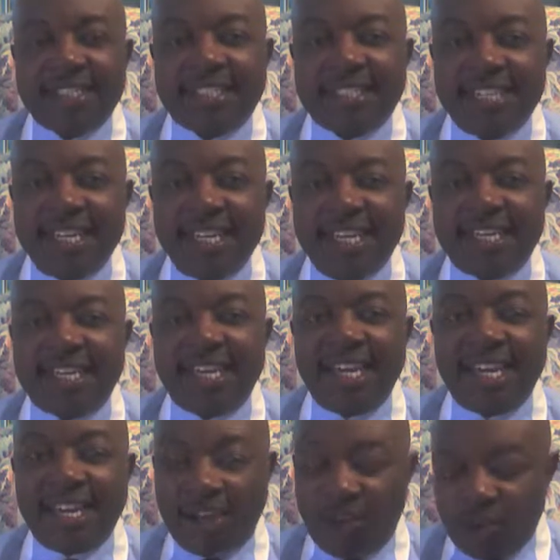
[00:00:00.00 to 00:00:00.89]

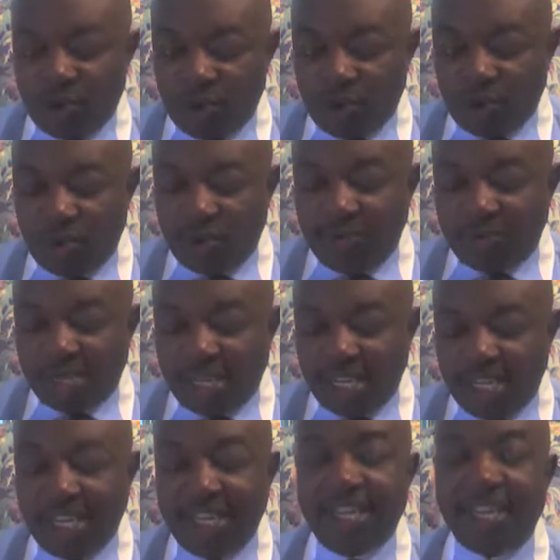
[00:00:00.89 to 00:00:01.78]
seeking whom
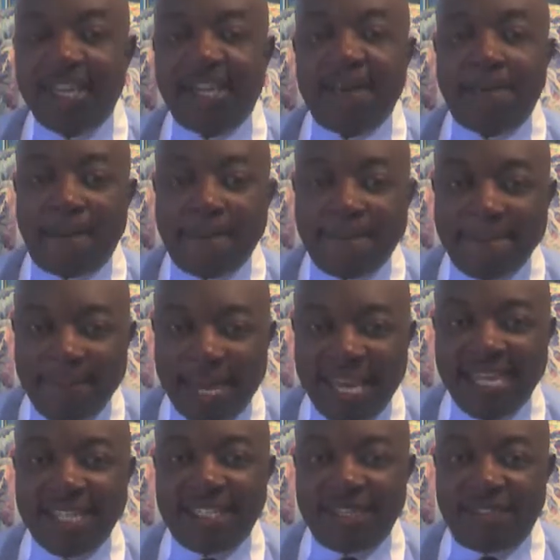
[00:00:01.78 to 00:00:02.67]
he
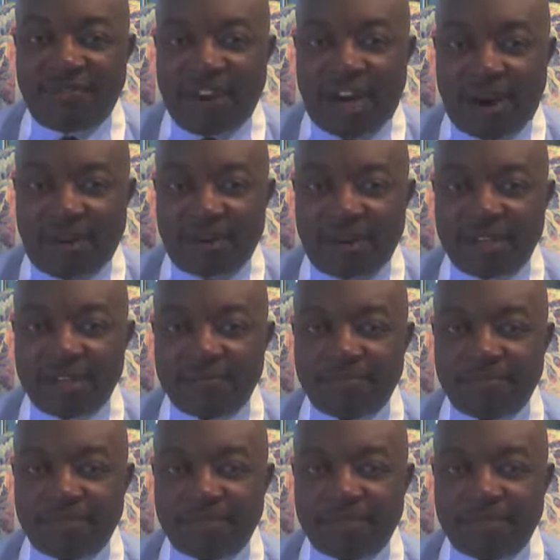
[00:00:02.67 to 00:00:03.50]
may devour.